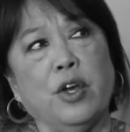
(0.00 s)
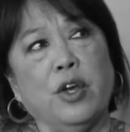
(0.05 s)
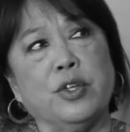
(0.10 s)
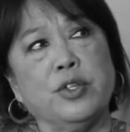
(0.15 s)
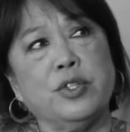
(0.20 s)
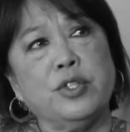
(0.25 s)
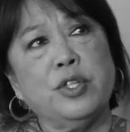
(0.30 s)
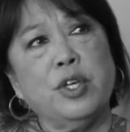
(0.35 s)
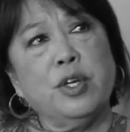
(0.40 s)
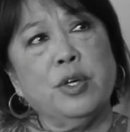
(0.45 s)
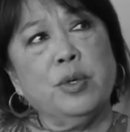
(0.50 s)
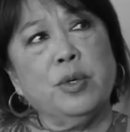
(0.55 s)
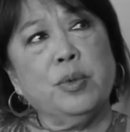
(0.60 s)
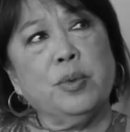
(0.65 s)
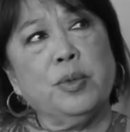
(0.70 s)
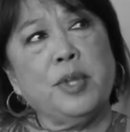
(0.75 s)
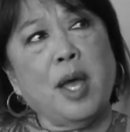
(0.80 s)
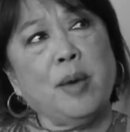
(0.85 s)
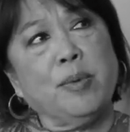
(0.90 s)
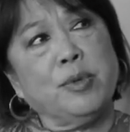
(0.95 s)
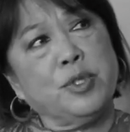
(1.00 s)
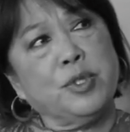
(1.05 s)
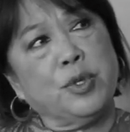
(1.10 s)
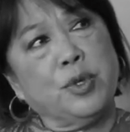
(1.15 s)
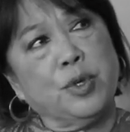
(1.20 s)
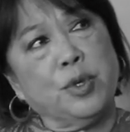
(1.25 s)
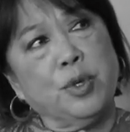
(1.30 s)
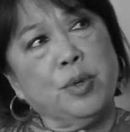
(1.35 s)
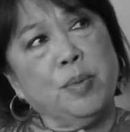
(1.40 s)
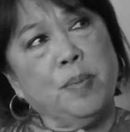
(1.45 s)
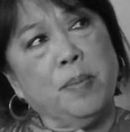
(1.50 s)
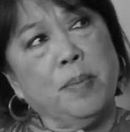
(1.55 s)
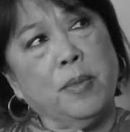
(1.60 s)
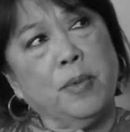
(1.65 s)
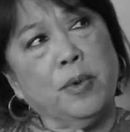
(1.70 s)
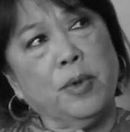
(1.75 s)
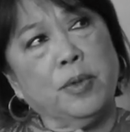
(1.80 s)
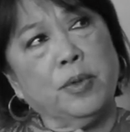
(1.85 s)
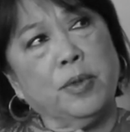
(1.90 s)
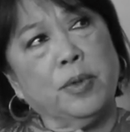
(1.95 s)
So that was her
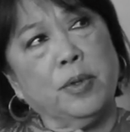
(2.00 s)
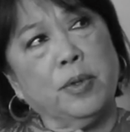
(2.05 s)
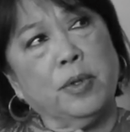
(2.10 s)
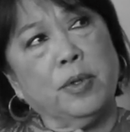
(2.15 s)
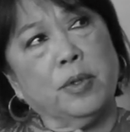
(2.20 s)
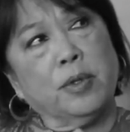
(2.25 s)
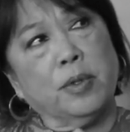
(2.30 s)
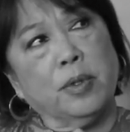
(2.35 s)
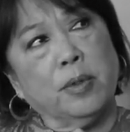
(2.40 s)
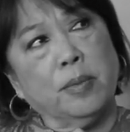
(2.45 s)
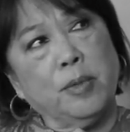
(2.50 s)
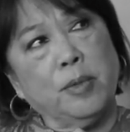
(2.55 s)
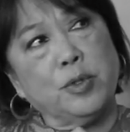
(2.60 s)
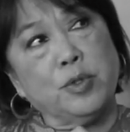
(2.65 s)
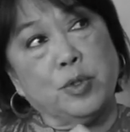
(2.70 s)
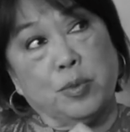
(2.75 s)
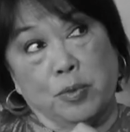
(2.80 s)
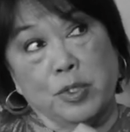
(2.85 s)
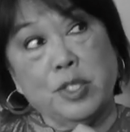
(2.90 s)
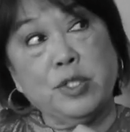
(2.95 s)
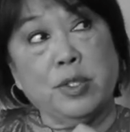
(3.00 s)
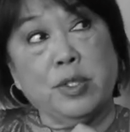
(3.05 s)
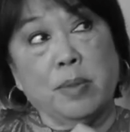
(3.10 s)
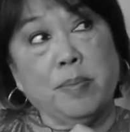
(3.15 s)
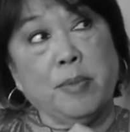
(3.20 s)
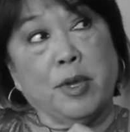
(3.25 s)
most recent